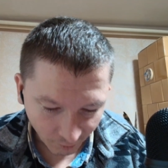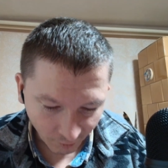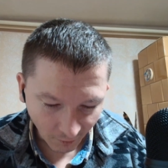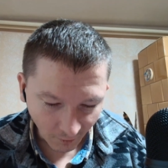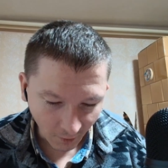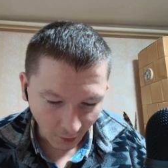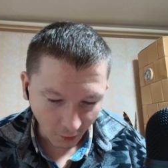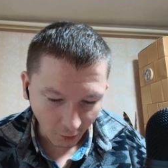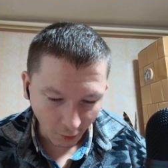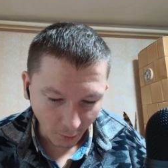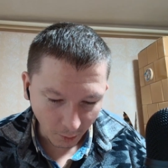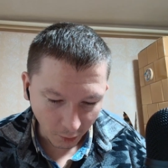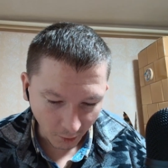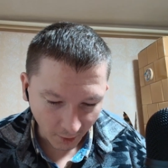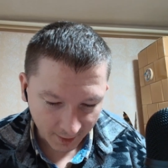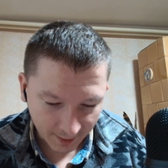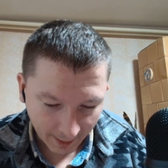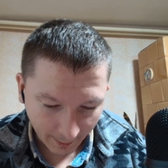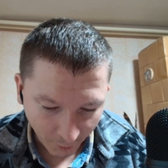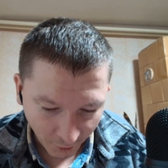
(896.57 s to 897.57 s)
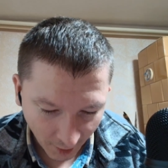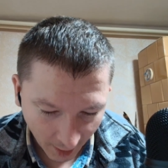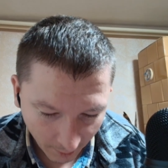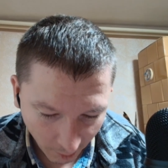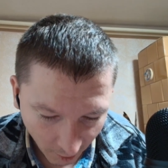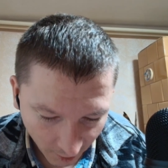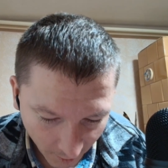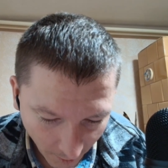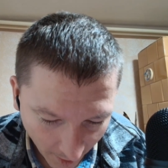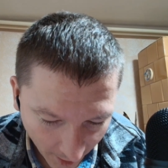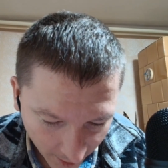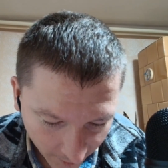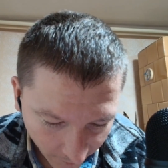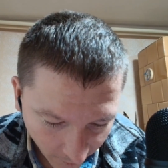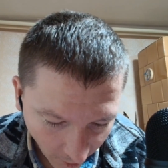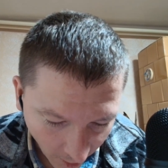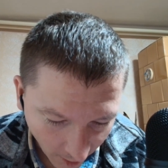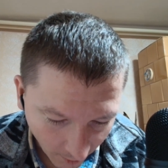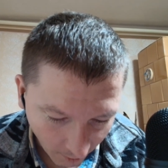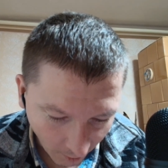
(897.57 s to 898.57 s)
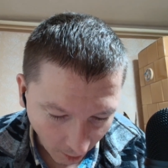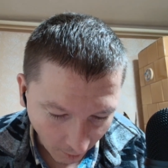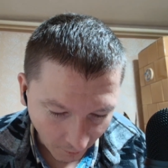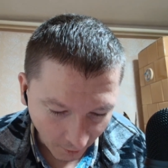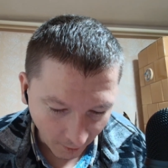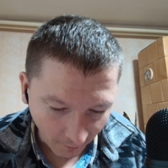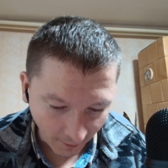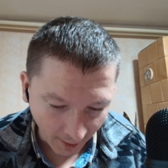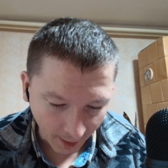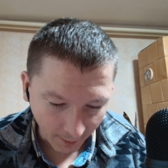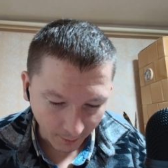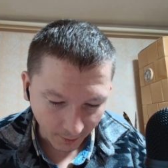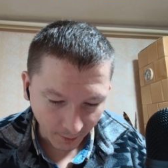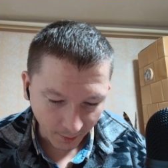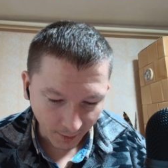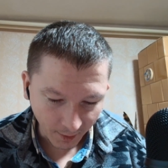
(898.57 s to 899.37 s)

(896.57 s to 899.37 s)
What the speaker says: Do plus subject plus base form of the verb.